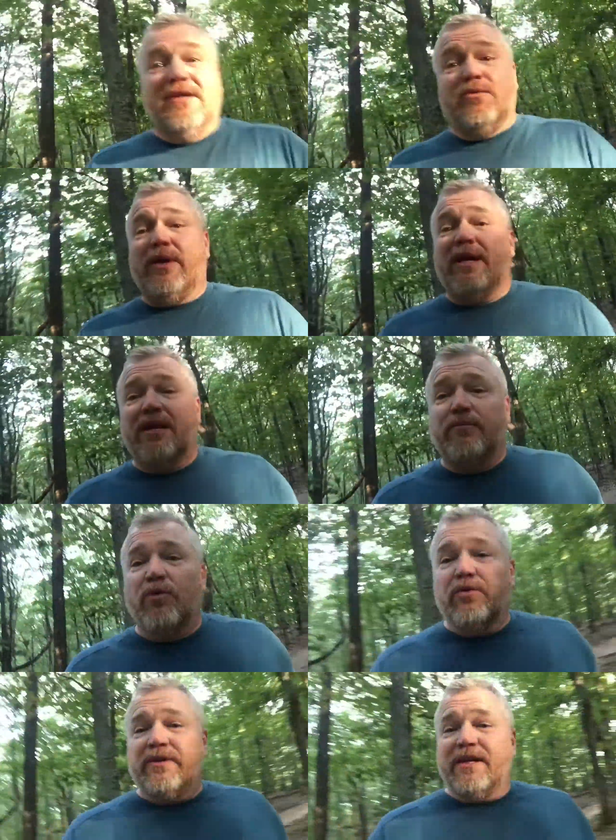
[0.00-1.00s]
way
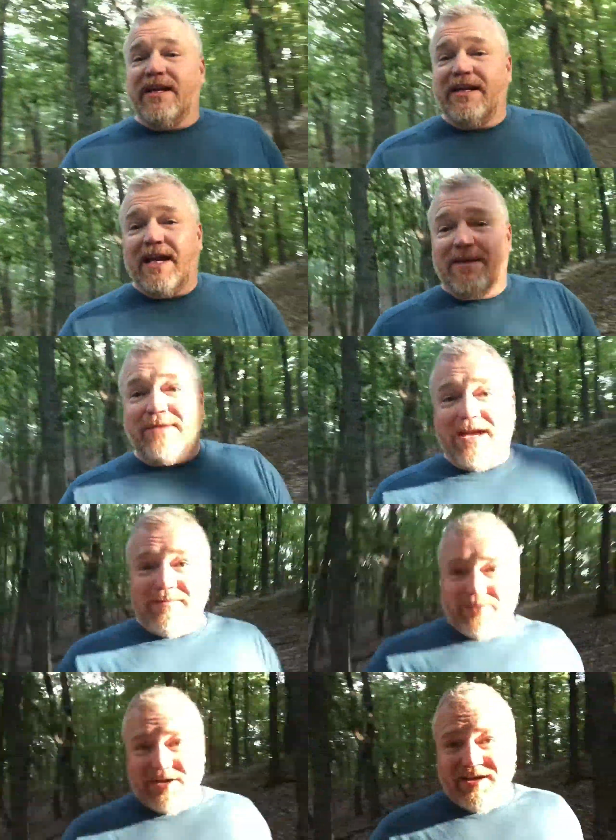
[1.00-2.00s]
more than any damn
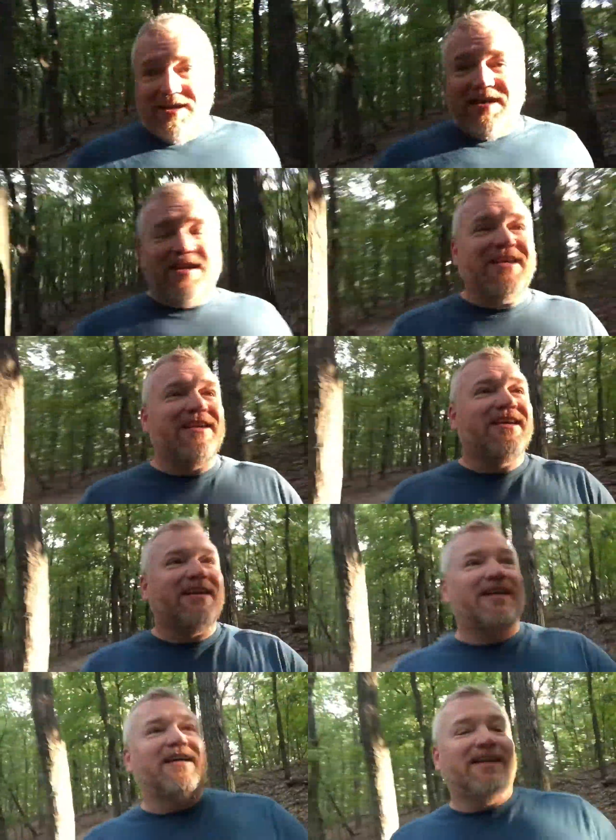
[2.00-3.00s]
Lamborghini.
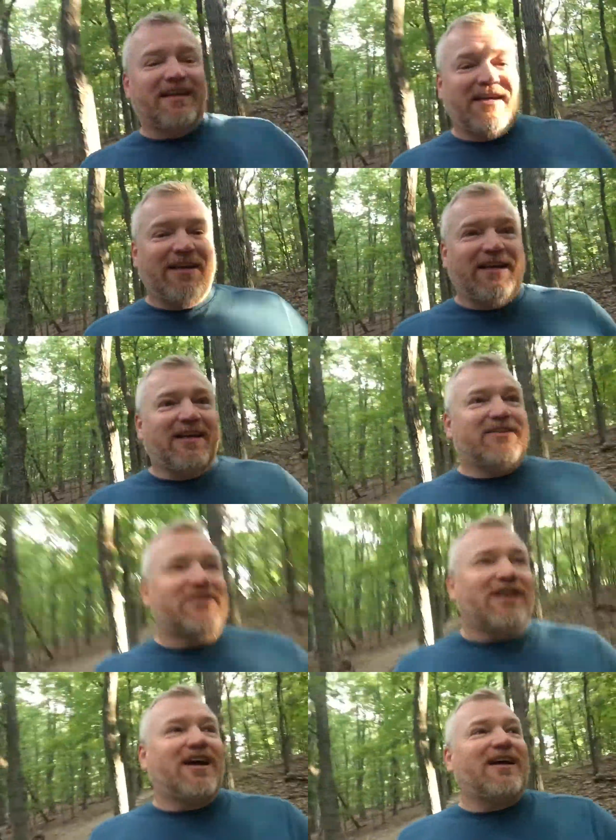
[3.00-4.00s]
It's